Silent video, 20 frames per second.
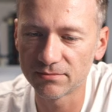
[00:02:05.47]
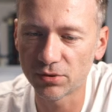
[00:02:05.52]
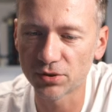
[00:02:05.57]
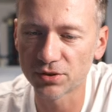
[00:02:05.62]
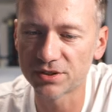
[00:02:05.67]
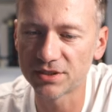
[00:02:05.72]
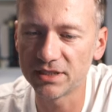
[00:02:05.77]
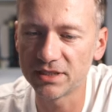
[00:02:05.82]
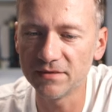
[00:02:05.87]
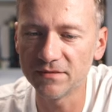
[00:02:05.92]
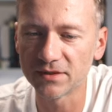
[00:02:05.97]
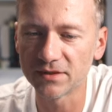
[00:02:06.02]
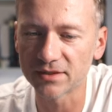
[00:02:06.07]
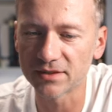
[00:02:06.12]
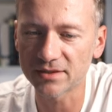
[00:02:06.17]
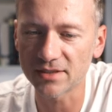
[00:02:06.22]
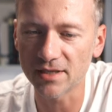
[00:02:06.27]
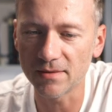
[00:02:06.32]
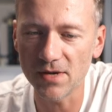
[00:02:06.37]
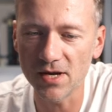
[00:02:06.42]
perceive
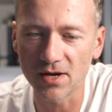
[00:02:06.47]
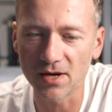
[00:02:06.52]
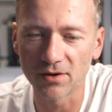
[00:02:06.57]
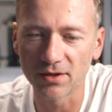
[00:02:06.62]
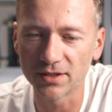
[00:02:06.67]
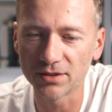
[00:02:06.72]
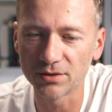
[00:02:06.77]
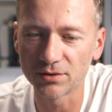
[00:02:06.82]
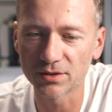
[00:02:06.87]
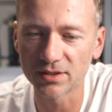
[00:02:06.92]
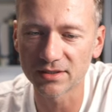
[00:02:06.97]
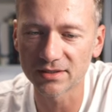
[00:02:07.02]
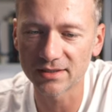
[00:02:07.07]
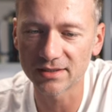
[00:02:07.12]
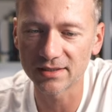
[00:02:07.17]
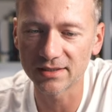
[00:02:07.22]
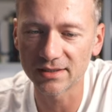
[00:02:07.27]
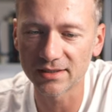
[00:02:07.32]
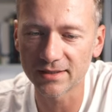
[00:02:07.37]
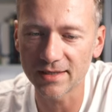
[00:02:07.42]
it somehow. And you can
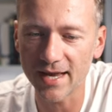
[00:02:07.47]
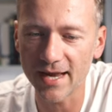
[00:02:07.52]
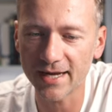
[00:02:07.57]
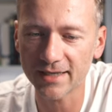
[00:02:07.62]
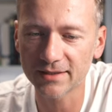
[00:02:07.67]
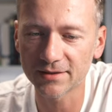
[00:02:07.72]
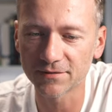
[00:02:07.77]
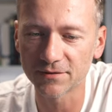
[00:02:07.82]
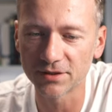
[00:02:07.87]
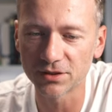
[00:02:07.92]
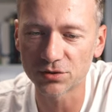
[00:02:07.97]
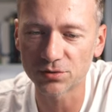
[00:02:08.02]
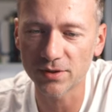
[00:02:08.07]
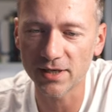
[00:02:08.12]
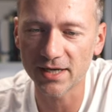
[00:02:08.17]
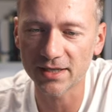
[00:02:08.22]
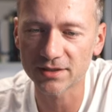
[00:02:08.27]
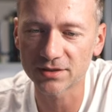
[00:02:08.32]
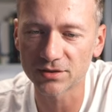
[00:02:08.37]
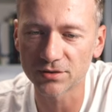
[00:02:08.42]
see it actively
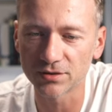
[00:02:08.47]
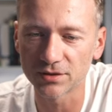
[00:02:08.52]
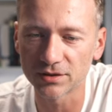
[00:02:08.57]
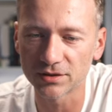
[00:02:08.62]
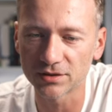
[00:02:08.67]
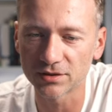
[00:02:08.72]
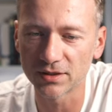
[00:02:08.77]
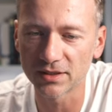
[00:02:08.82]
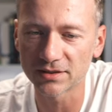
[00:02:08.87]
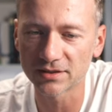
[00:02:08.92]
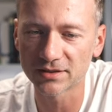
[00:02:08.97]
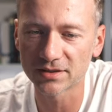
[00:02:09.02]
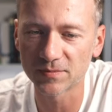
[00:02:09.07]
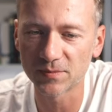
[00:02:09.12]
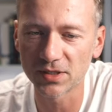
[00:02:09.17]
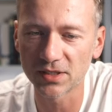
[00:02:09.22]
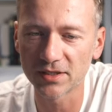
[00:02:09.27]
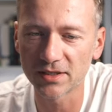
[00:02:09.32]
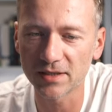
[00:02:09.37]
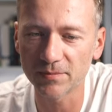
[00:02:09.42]
tracks to it. So let's
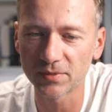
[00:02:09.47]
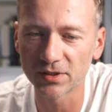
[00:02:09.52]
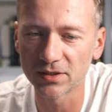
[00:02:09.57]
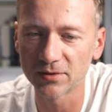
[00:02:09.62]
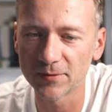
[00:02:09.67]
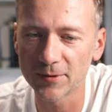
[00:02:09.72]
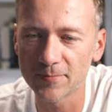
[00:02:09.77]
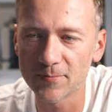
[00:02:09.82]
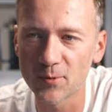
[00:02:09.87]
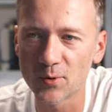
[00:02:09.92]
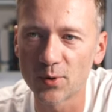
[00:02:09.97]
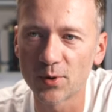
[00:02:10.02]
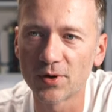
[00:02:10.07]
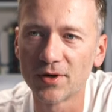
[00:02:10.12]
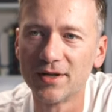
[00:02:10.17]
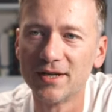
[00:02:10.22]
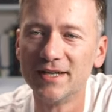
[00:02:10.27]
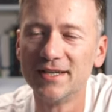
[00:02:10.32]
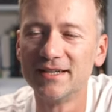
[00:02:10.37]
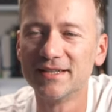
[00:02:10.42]
speed it up a little bit
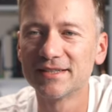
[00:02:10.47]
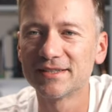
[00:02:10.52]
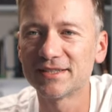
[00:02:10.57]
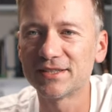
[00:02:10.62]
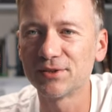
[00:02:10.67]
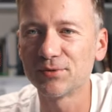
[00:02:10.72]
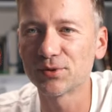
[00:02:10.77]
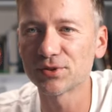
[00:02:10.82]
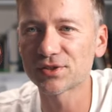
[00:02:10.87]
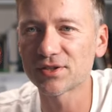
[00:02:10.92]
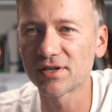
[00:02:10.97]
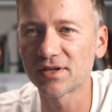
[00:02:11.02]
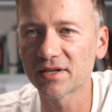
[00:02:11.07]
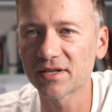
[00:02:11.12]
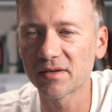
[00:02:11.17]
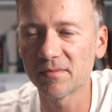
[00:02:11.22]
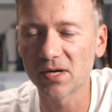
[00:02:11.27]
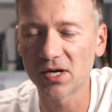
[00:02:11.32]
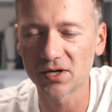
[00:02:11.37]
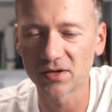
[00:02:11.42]
more, see what's going
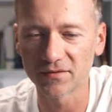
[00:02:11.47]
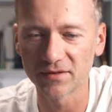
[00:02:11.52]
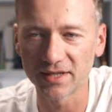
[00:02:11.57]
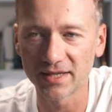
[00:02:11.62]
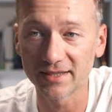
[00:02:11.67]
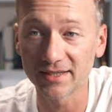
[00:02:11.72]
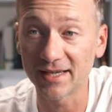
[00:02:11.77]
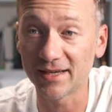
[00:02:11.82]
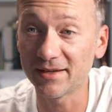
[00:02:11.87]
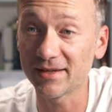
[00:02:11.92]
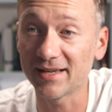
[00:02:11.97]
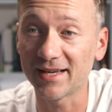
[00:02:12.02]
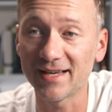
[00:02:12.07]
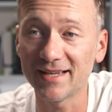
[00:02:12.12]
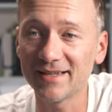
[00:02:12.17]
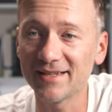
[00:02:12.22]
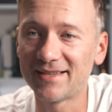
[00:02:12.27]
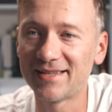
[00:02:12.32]
to come out of that. I, I